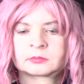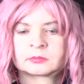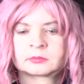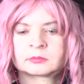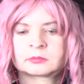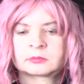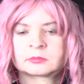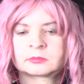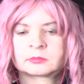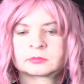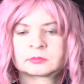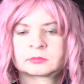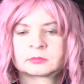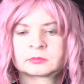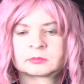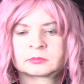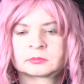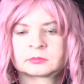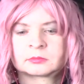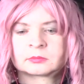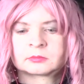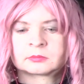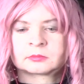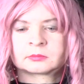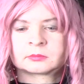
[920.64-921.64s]
That's some
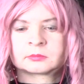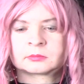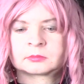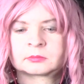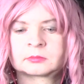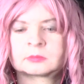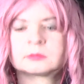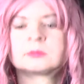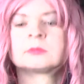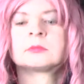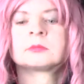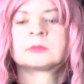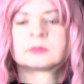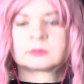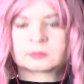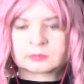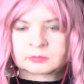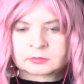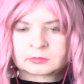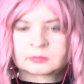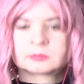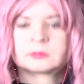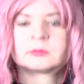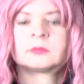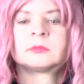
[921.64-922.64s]
smart mouse Del.
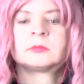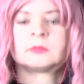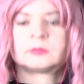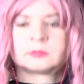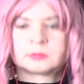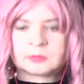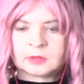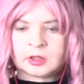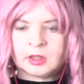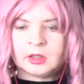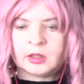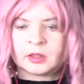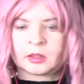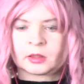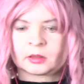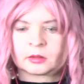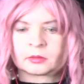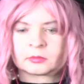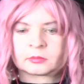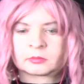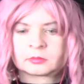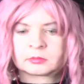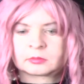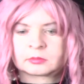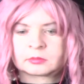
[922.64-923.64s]
Yeah. Like
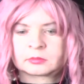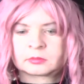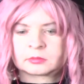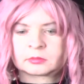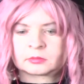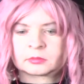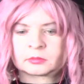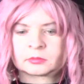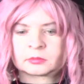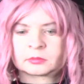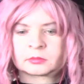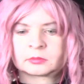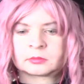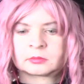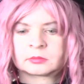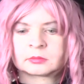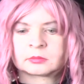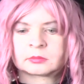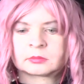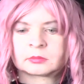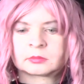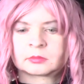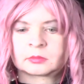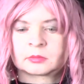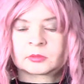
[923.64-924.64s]
you a circus
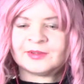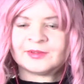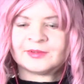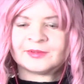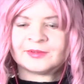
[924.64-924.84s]
mouse.